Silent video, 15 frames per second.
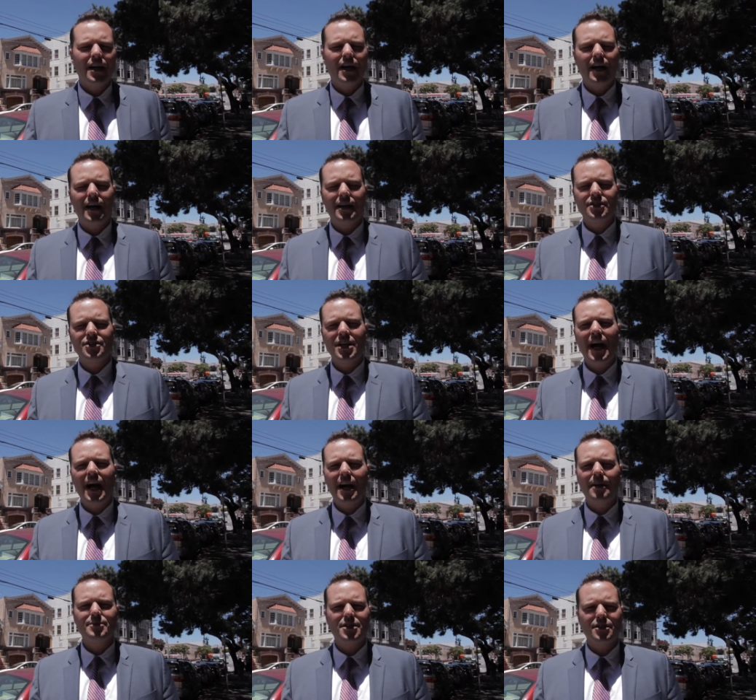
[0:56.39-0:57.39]
uh,
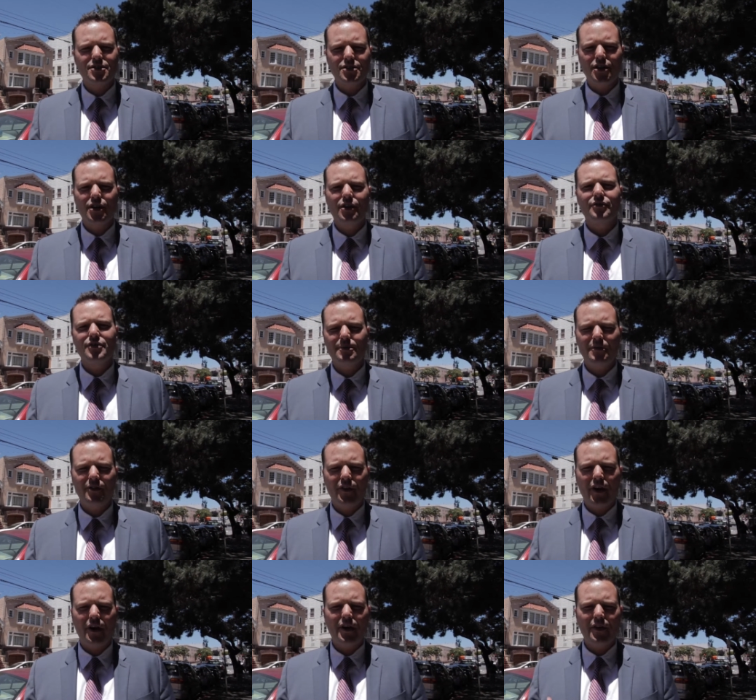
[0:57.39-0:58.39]
jobs to serve some
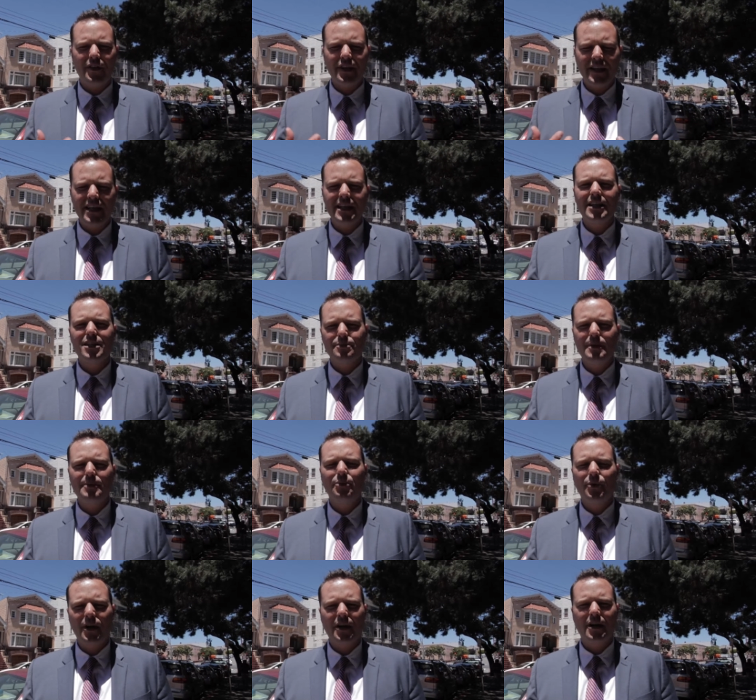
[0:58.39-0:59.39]
of our the neediest
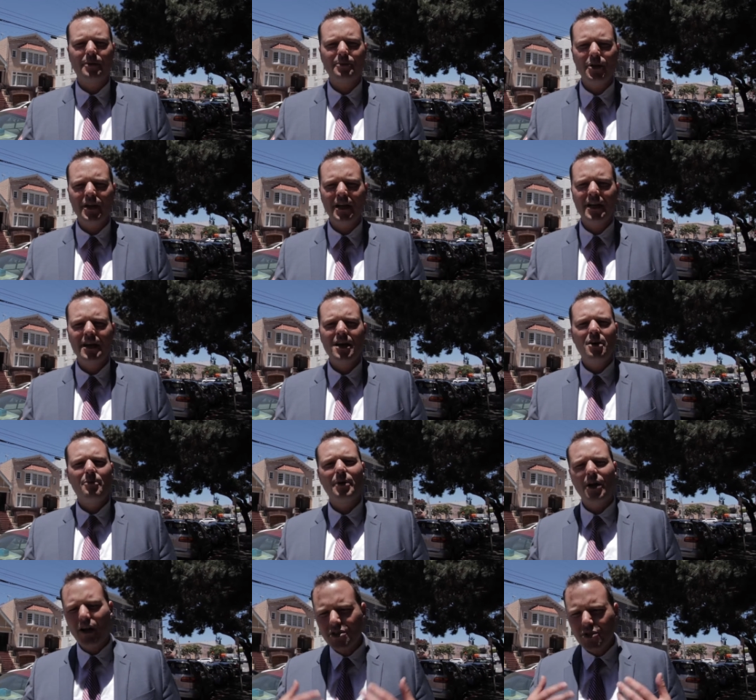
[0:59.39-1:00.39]
people in our community,
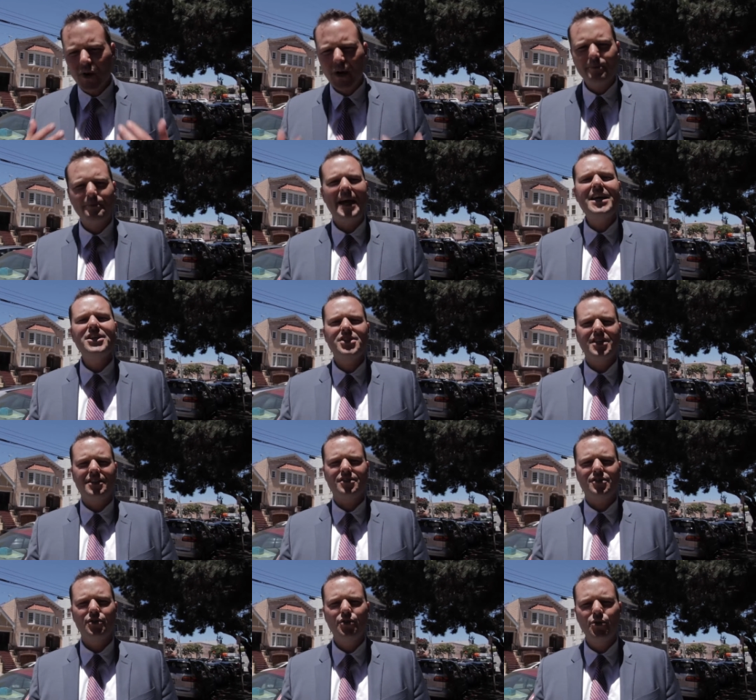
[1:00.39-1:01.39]
but also our
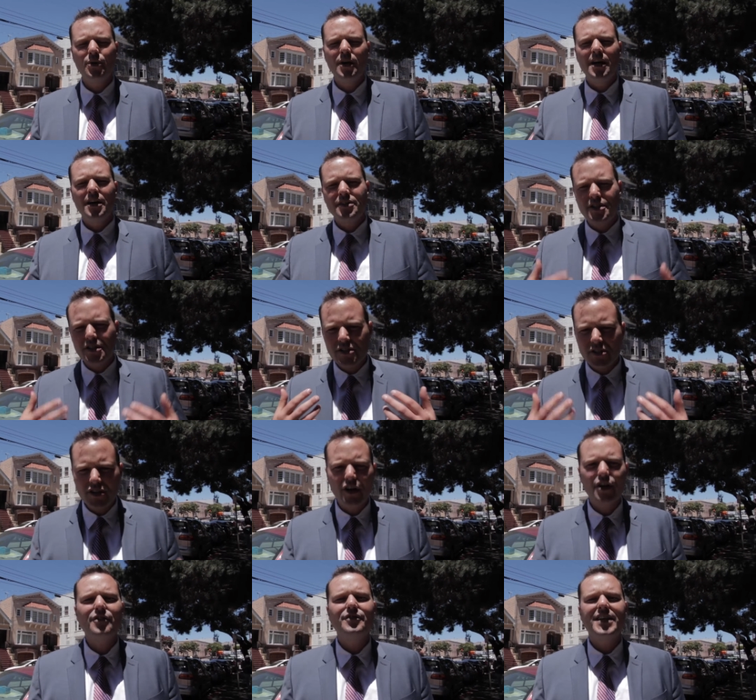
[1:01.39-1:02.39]
patients who
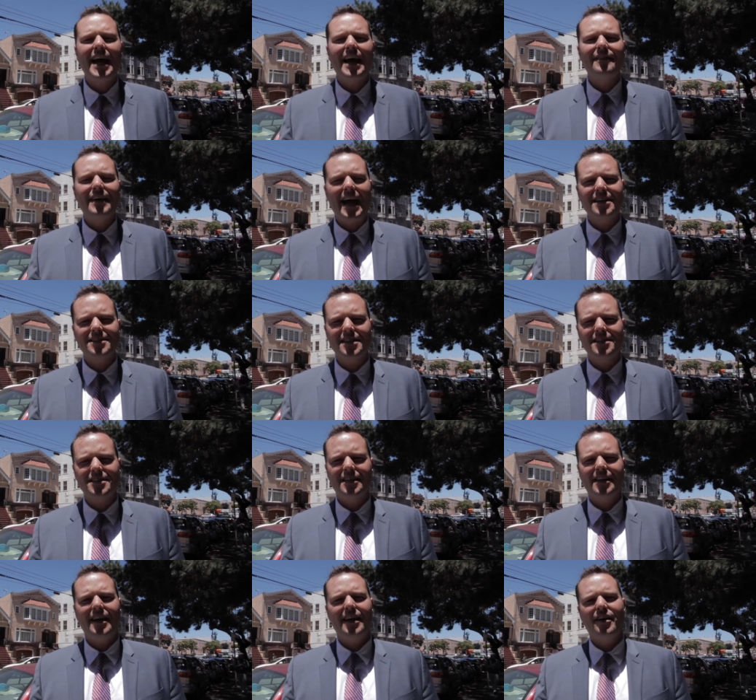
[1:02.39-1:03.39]
deserve to have access
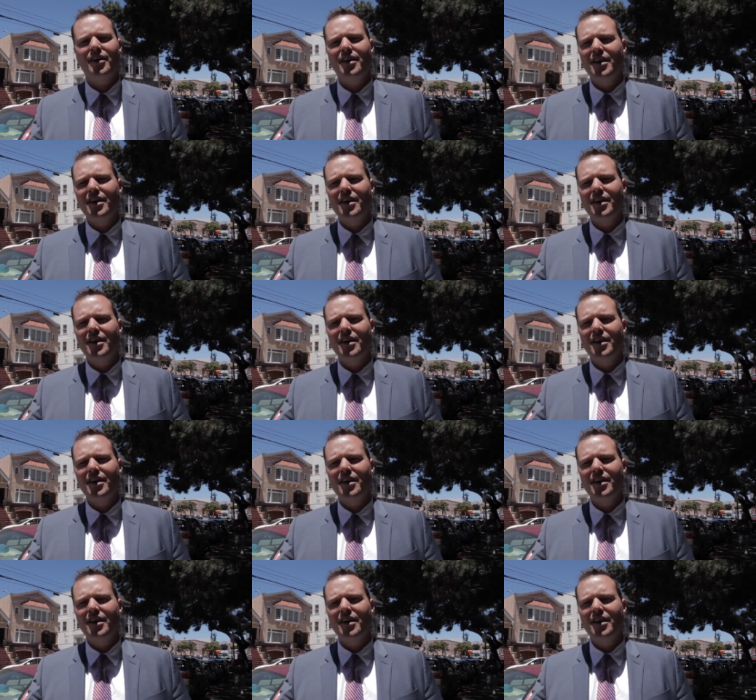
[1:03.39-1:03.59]
to care.